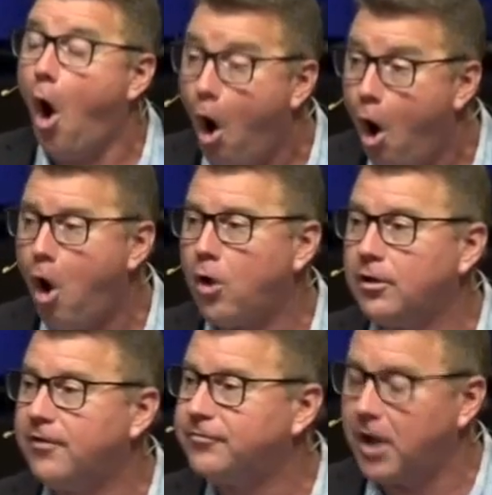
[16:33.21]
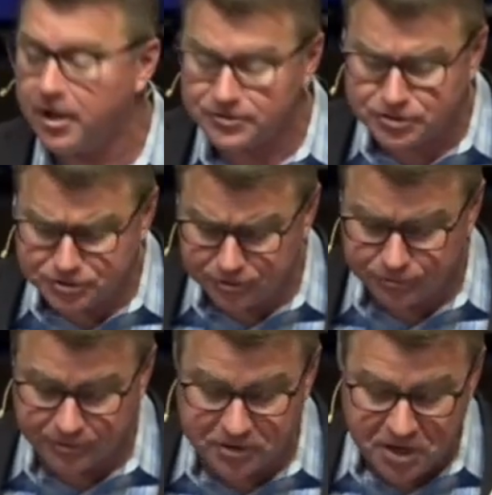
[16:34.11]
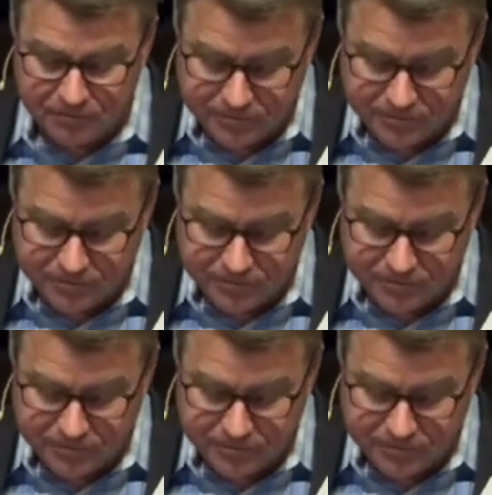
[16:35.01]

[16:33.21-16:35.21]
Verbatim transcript: all of God's children.